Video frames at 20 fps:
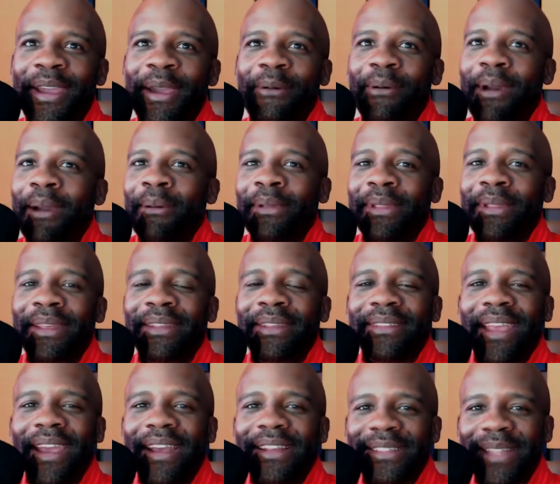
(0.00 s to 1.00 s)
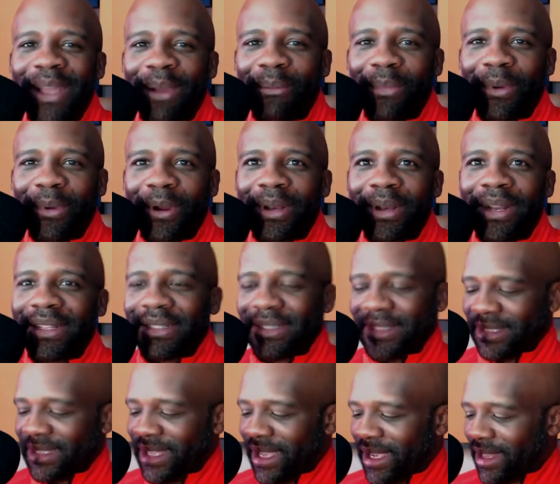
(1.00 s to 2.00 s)
why were these guys not burned at the
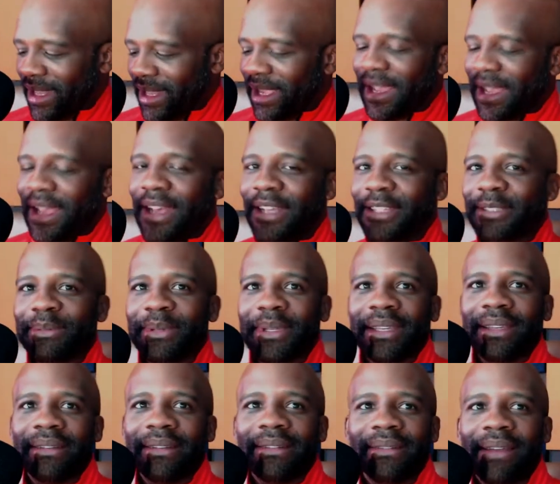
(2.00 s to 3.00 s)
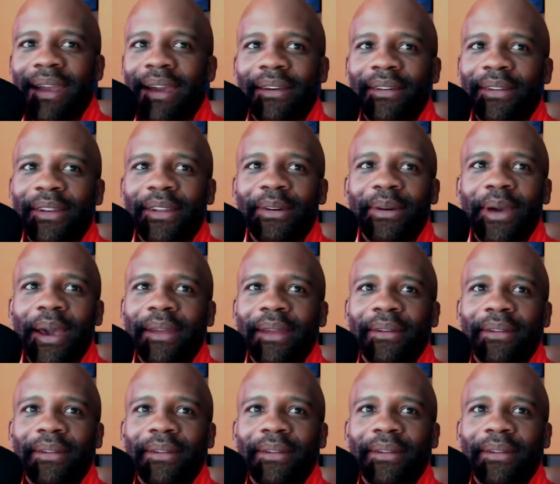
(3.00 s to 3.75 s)
stake like Cosby? I don't know. I don't